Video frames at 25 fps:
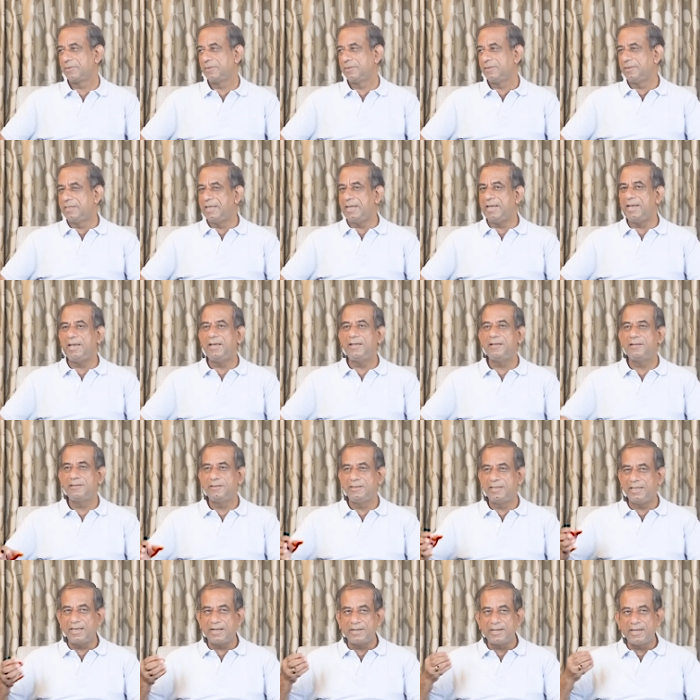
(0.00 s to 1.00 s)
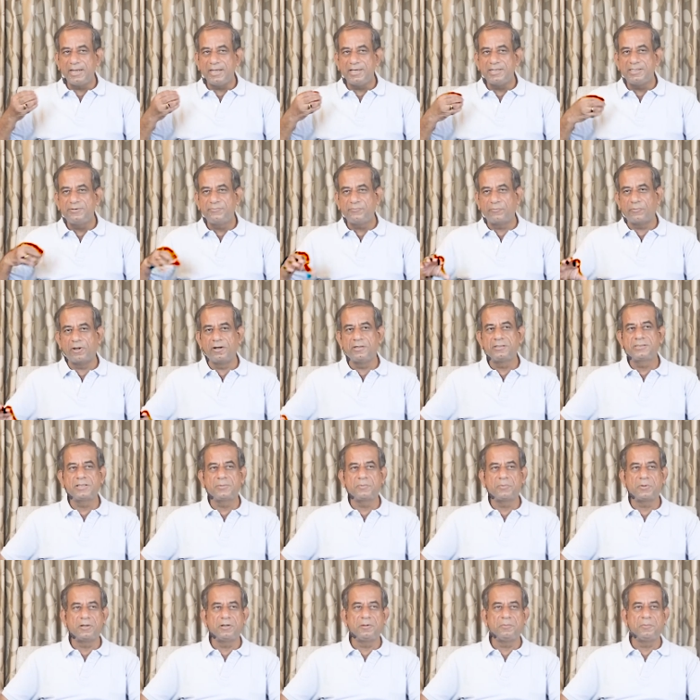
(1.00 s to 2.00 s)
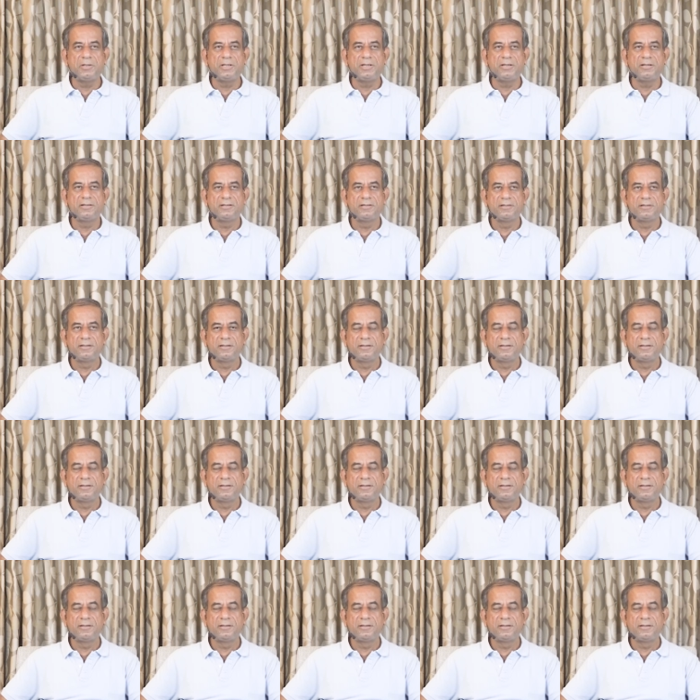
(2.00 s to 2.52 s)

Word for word: They their gaze falls upon me.